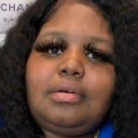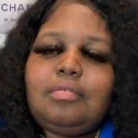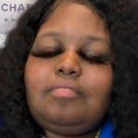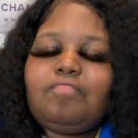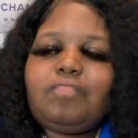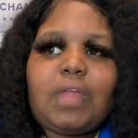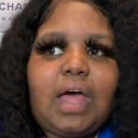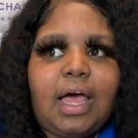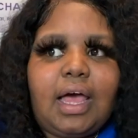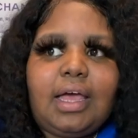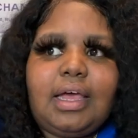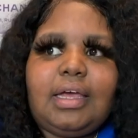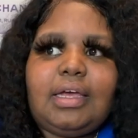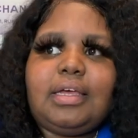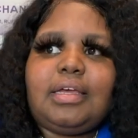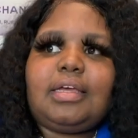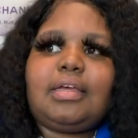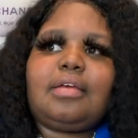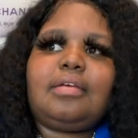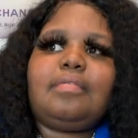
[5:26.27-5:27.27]

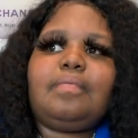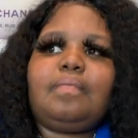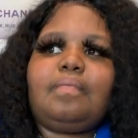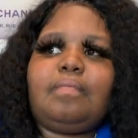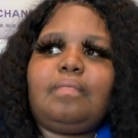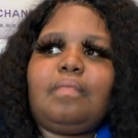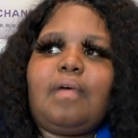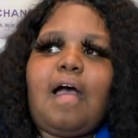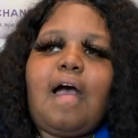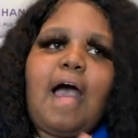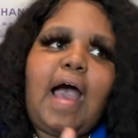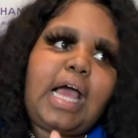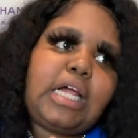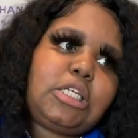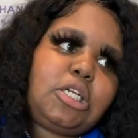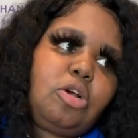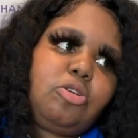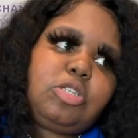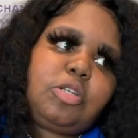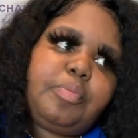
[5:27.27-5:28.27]
Like, I
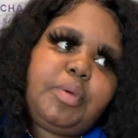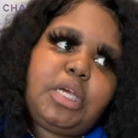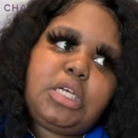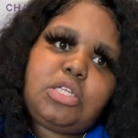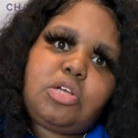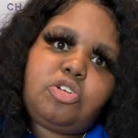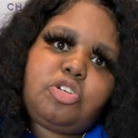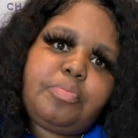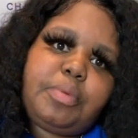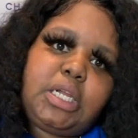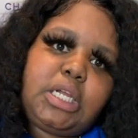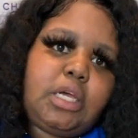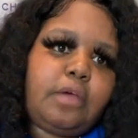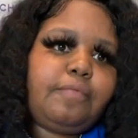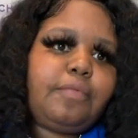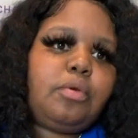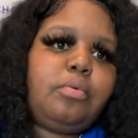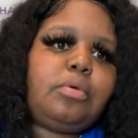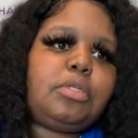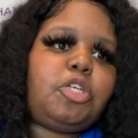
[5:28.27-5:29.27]
chose to be a social media
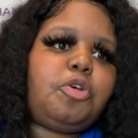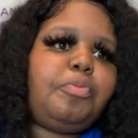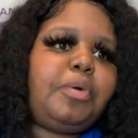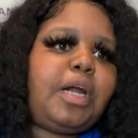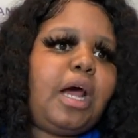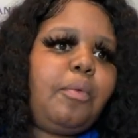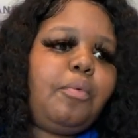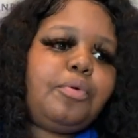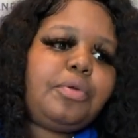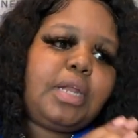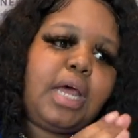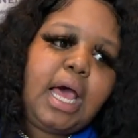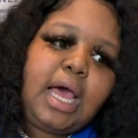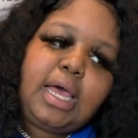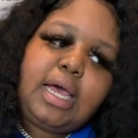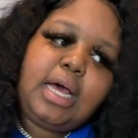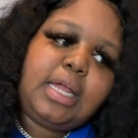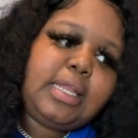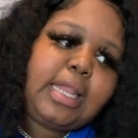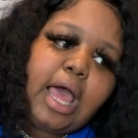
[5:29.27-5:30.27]
influencer, but I will not
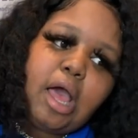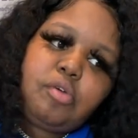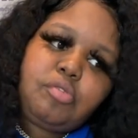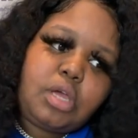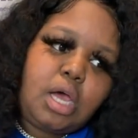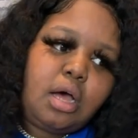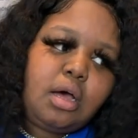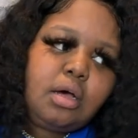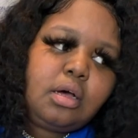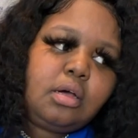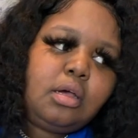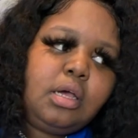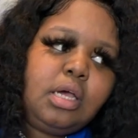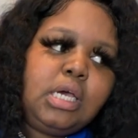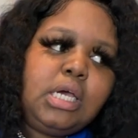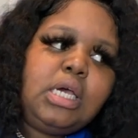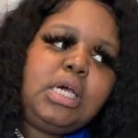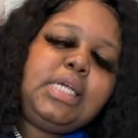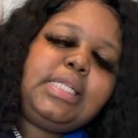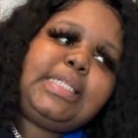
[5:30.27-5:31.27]
allow y'all
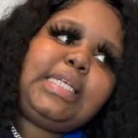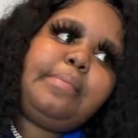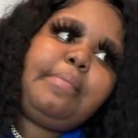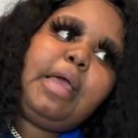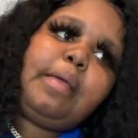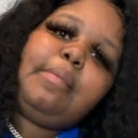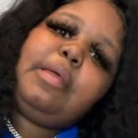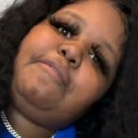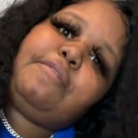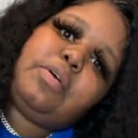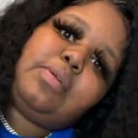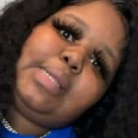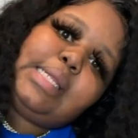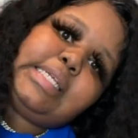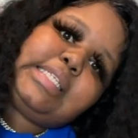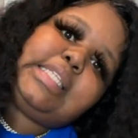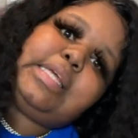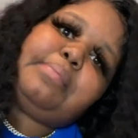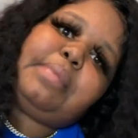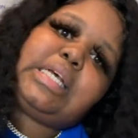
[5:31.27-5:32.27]
to make me feel
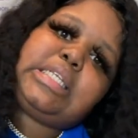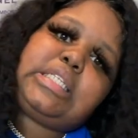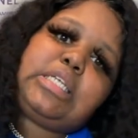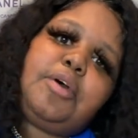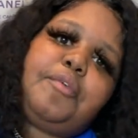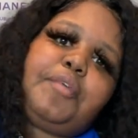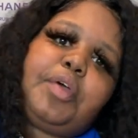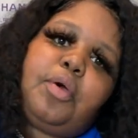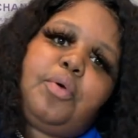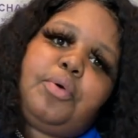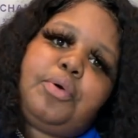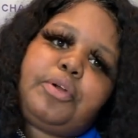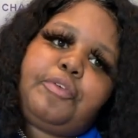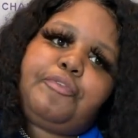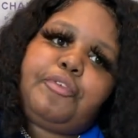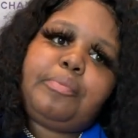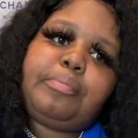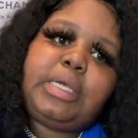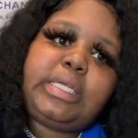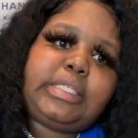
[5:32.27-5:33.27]
less than myself in order
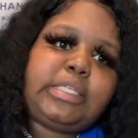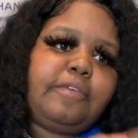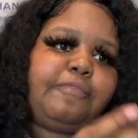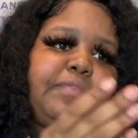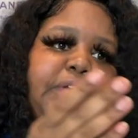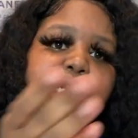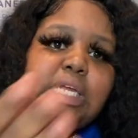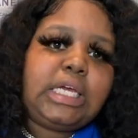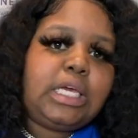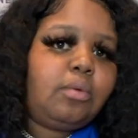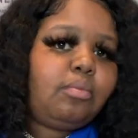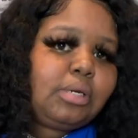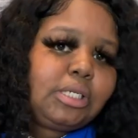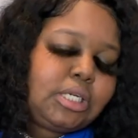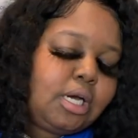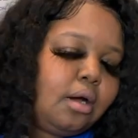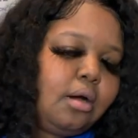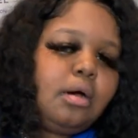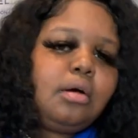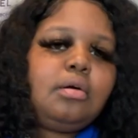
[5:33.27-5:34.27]
for me to fit in with
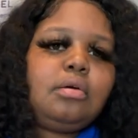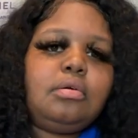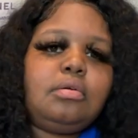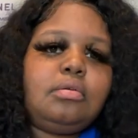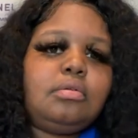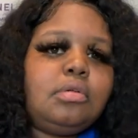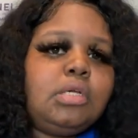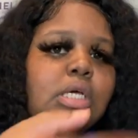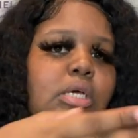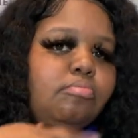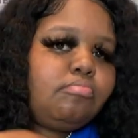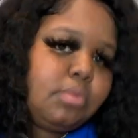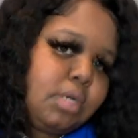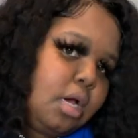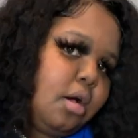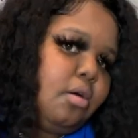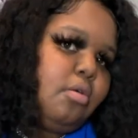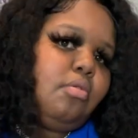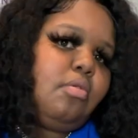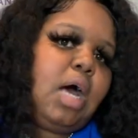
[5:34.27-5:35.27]
y'all.
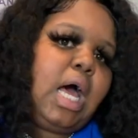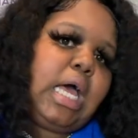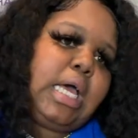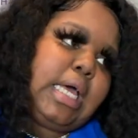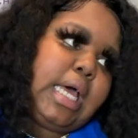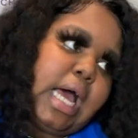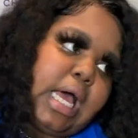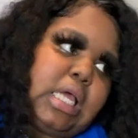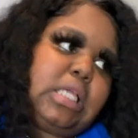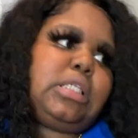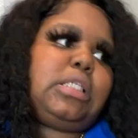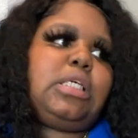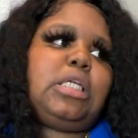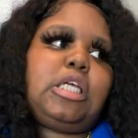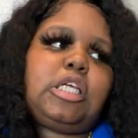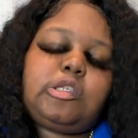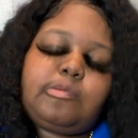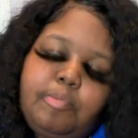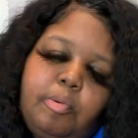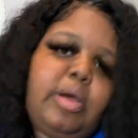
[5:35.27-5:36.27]
No, I got to
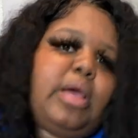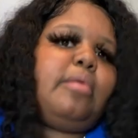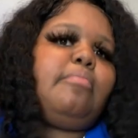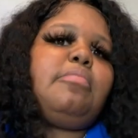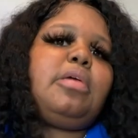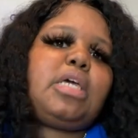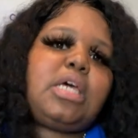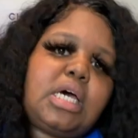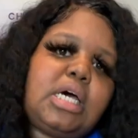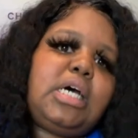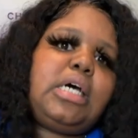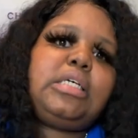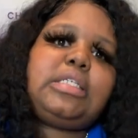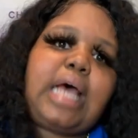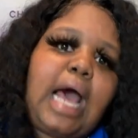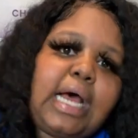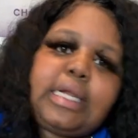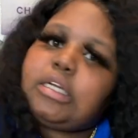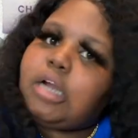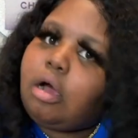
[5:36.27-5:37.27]
this point because
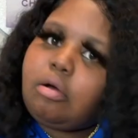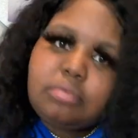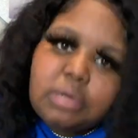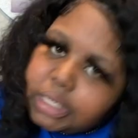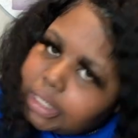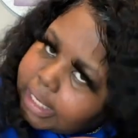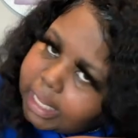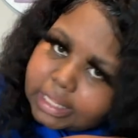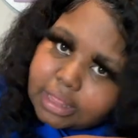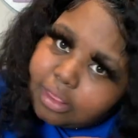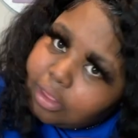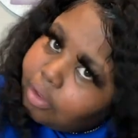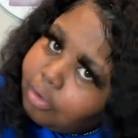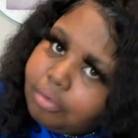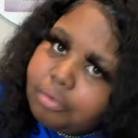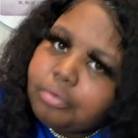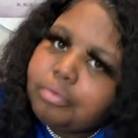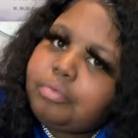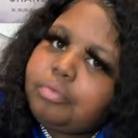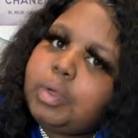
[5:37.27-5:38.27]
I don't look like
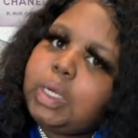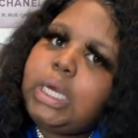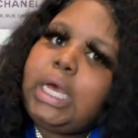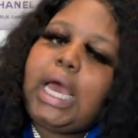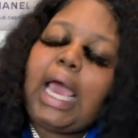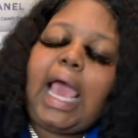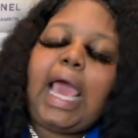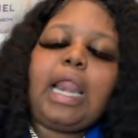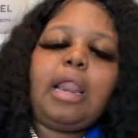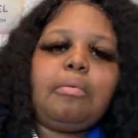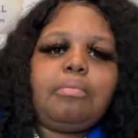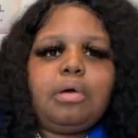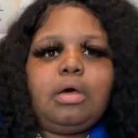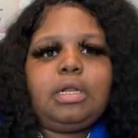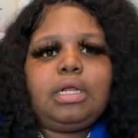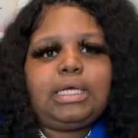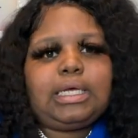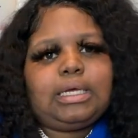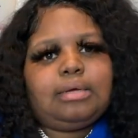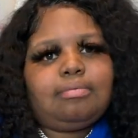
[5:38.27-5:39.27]
you. And I'm
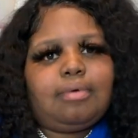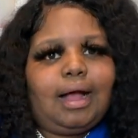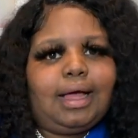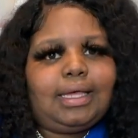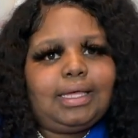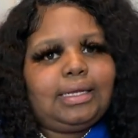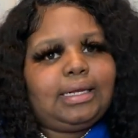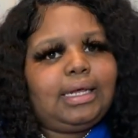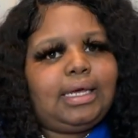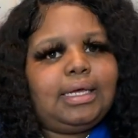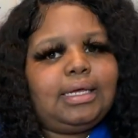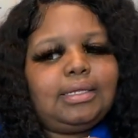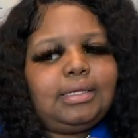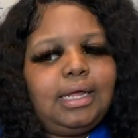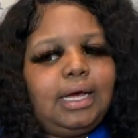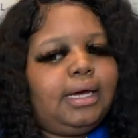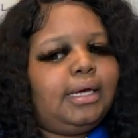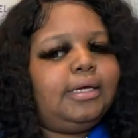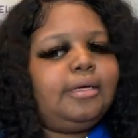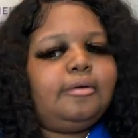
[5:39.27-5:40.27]
gonna keep rocking it.
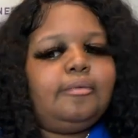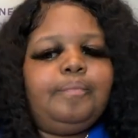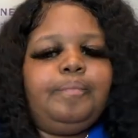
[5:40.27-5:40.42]
Like,